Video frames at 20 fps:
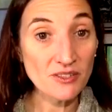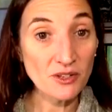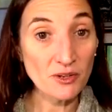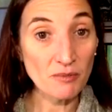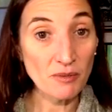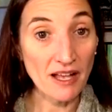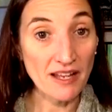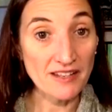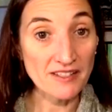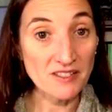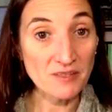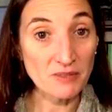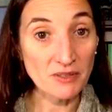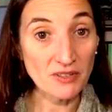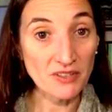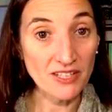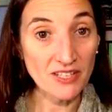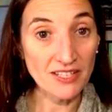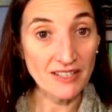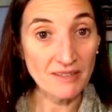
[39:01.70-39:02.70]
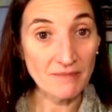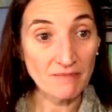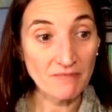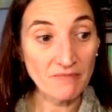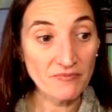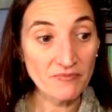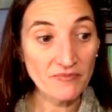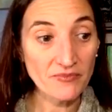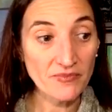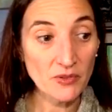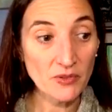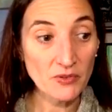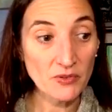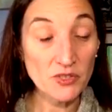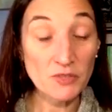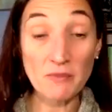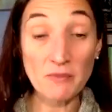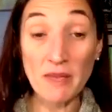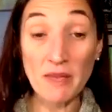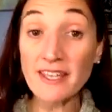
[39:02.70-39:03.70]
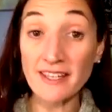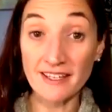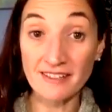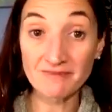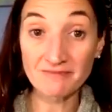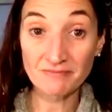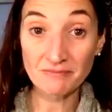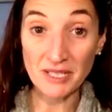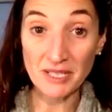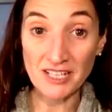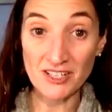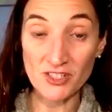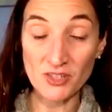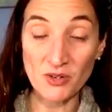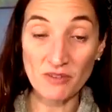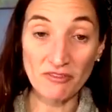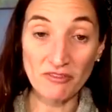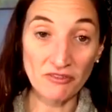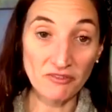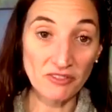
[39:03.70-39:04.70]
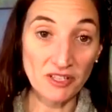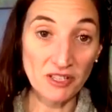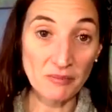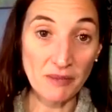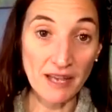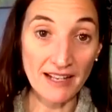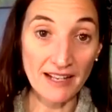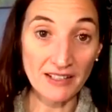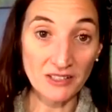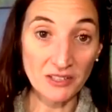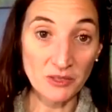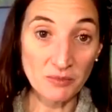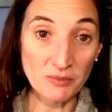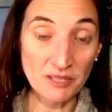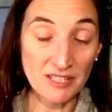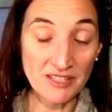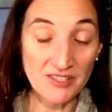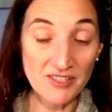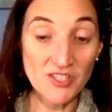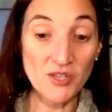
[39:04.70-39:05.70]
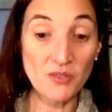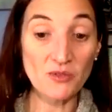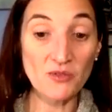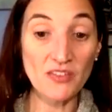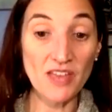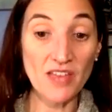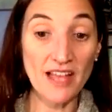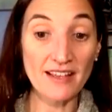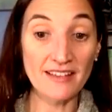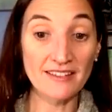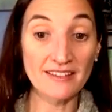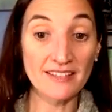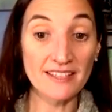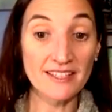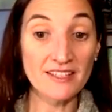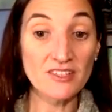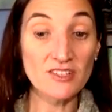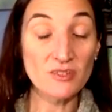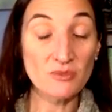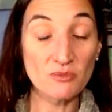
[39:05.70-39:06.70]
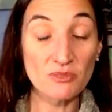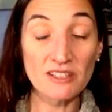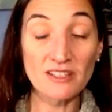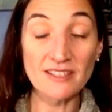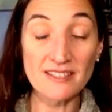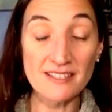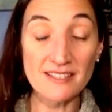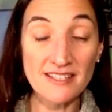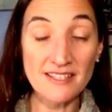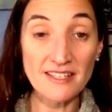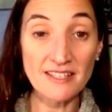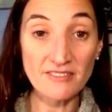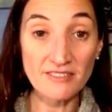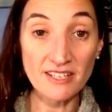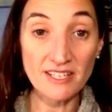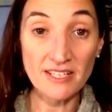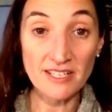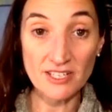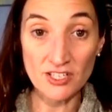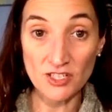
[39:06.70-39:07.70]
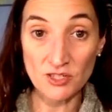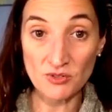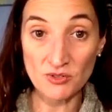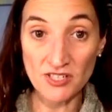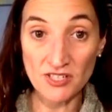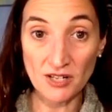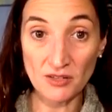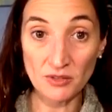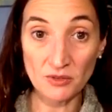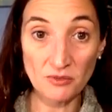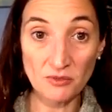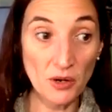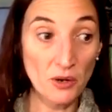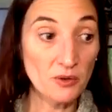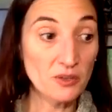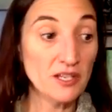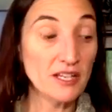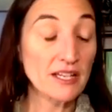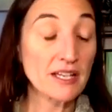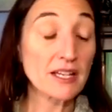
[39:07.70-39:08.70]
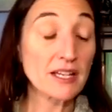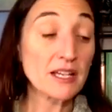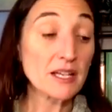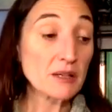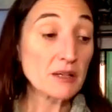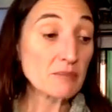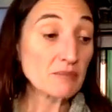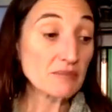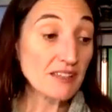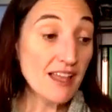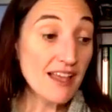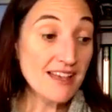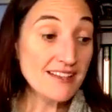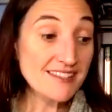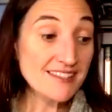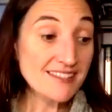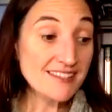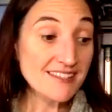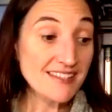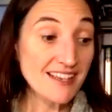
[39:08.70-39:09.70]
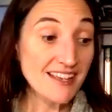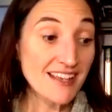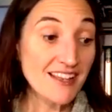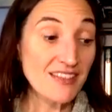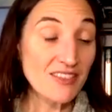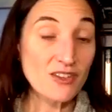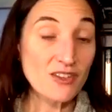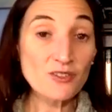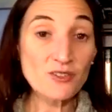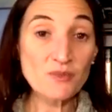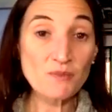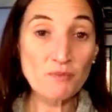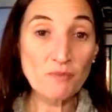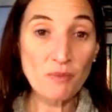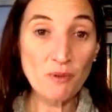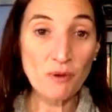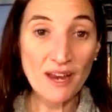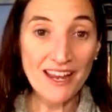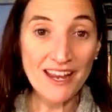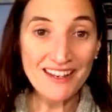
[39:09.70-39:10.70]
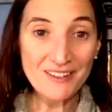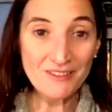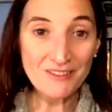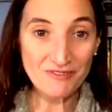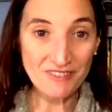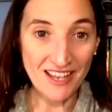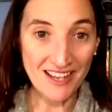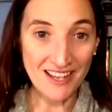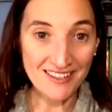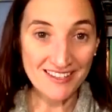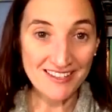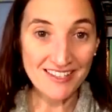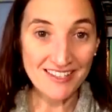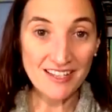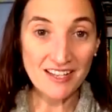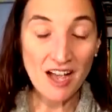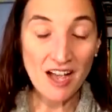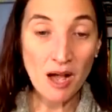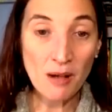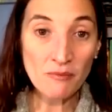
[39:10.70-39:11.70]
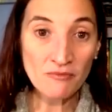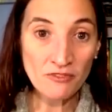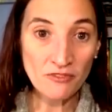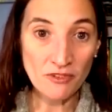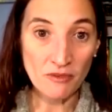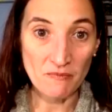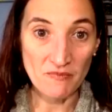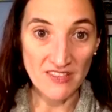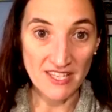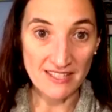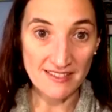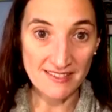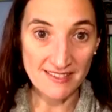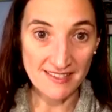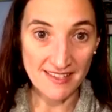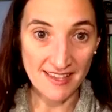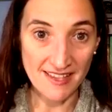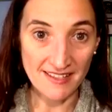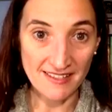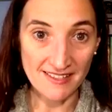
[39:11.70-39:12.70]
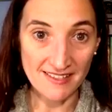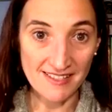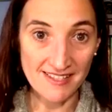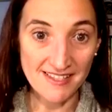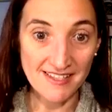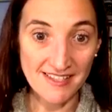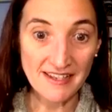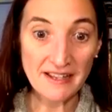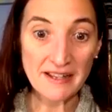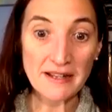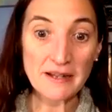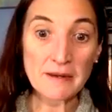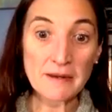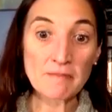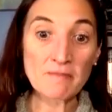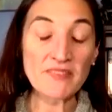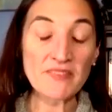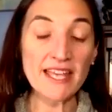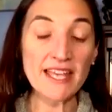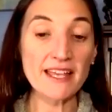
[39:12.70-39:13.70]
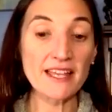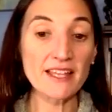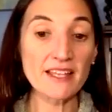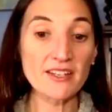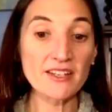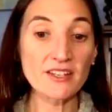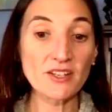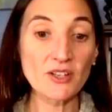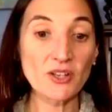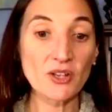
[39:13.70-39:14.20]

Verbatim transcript: your body's ability to make it because you have a feedback loop. And so that can lead to really significant issues down the road. Plus, there's brain effects that come from these things. And